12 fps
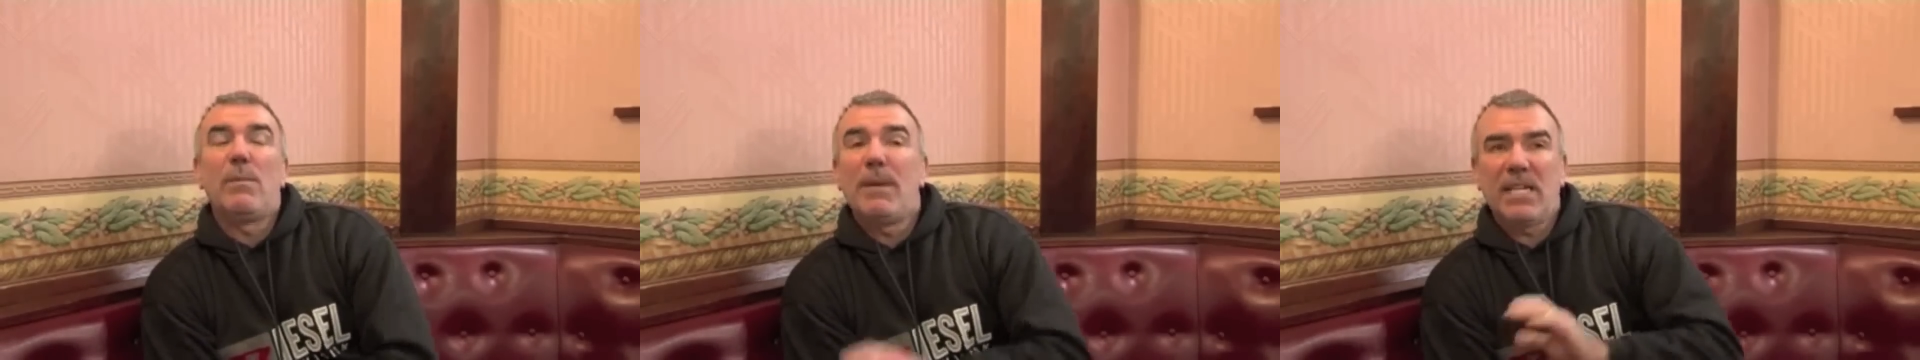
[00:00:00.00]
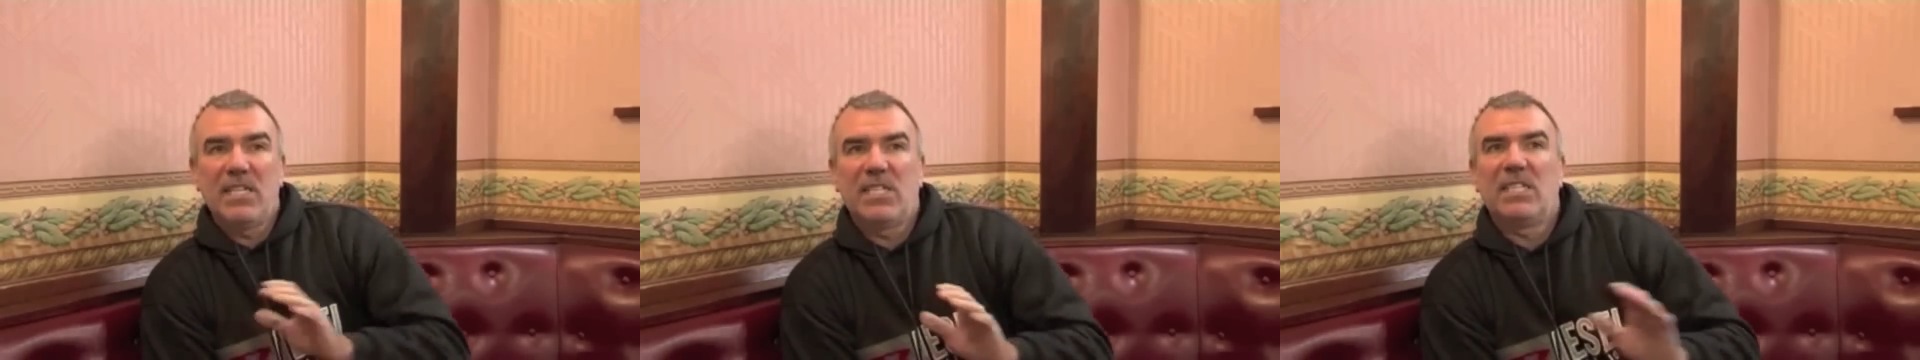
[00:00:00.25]
We
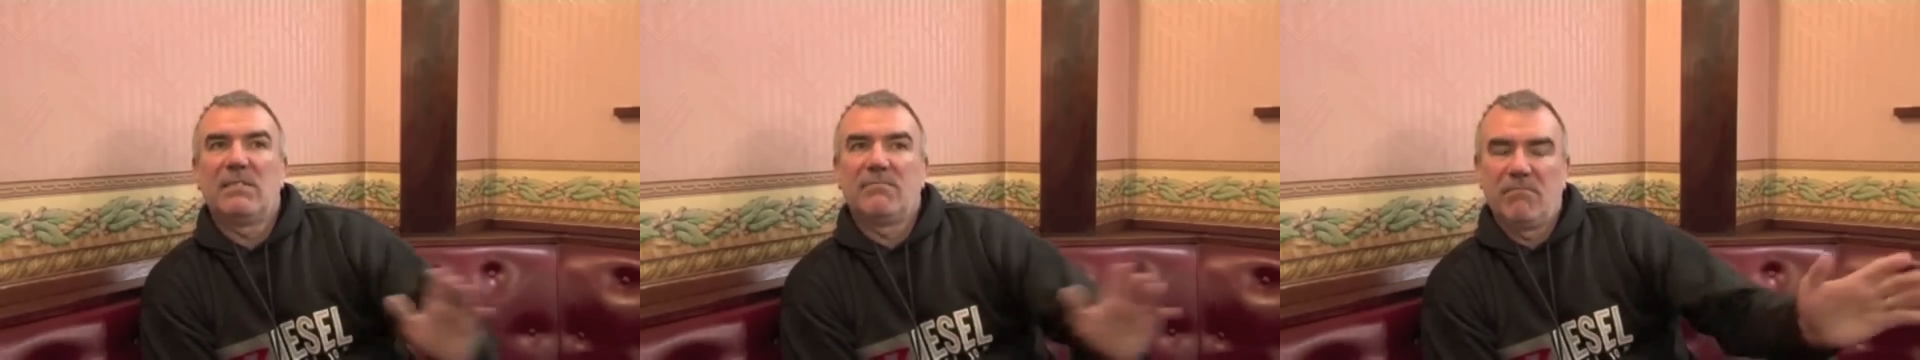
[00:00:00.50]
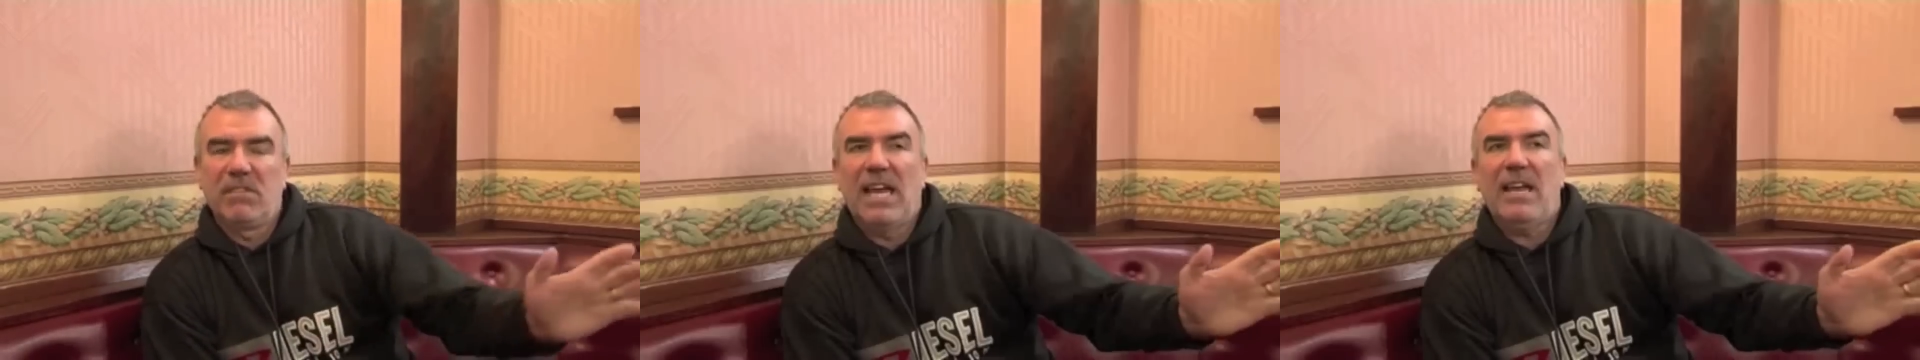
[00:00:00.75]
managed to,
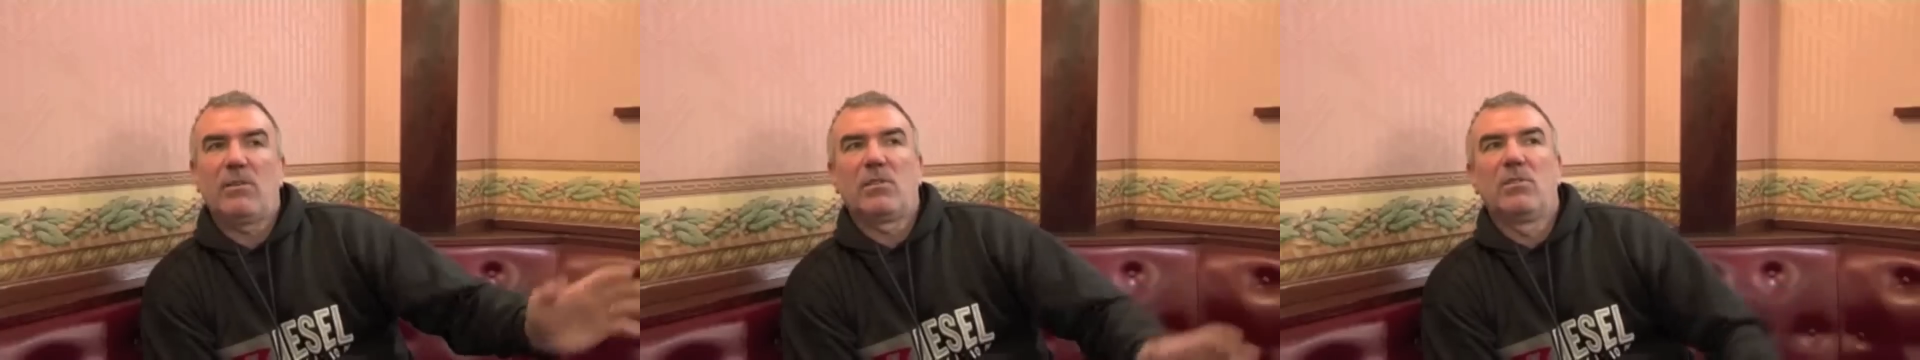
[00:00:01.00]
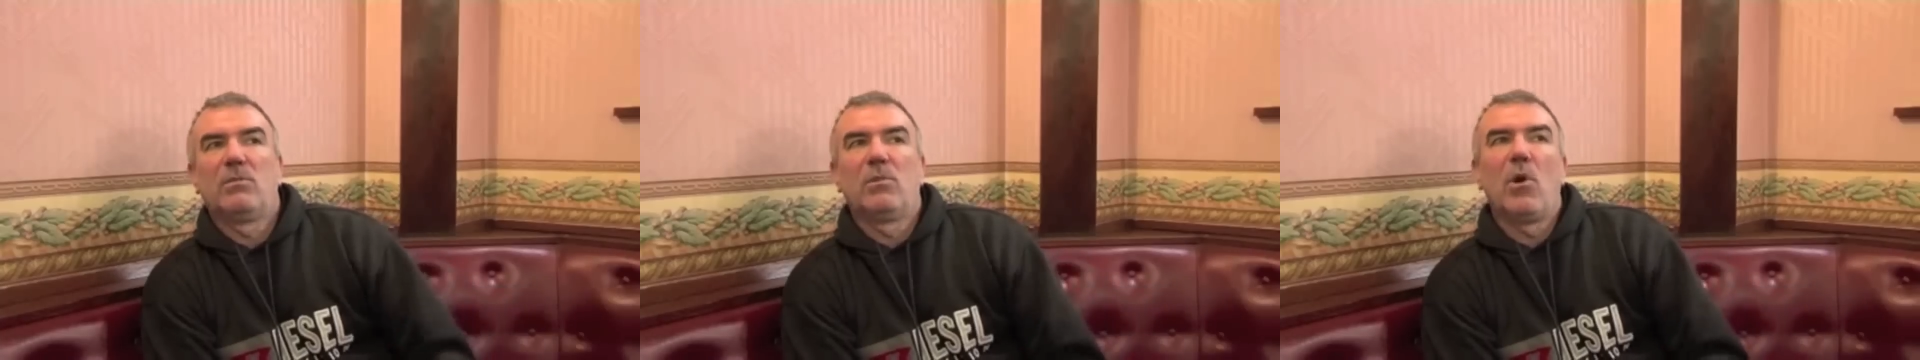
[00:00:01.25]
the house